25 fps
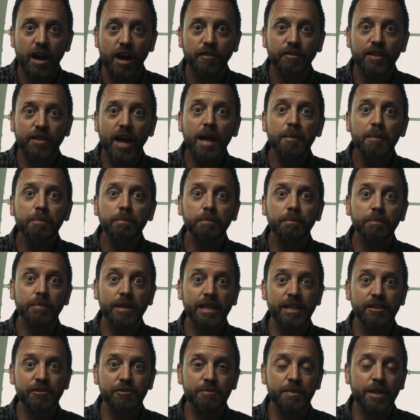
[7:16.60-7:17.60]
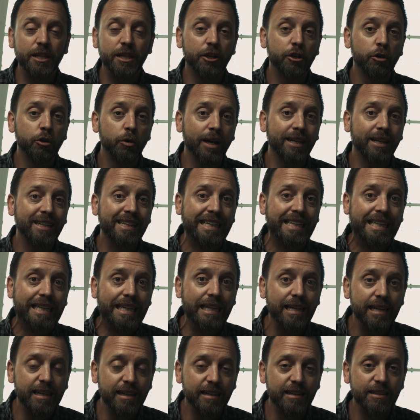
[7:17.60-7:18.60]
that gives me the correct
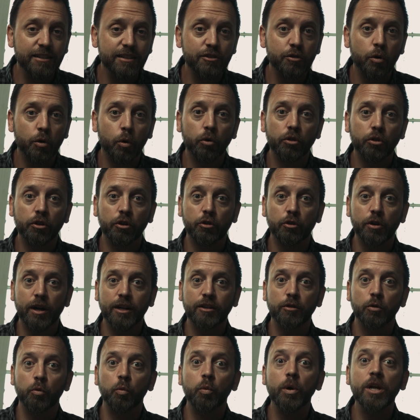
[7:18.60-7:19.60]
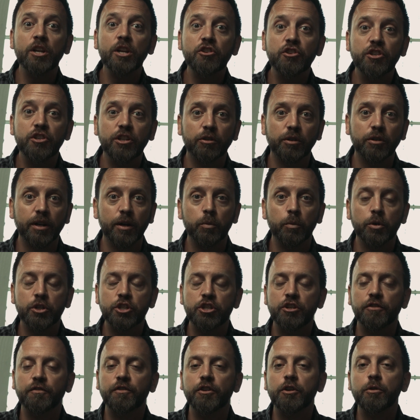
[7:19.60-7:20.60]
lens or the correct windshield in which
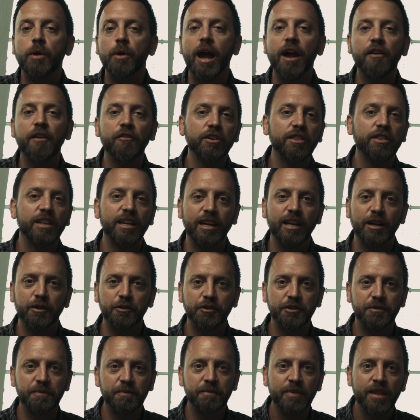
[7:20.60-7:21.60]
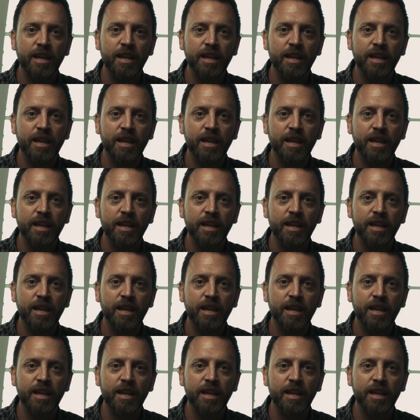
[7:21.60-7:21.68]
to view everything else.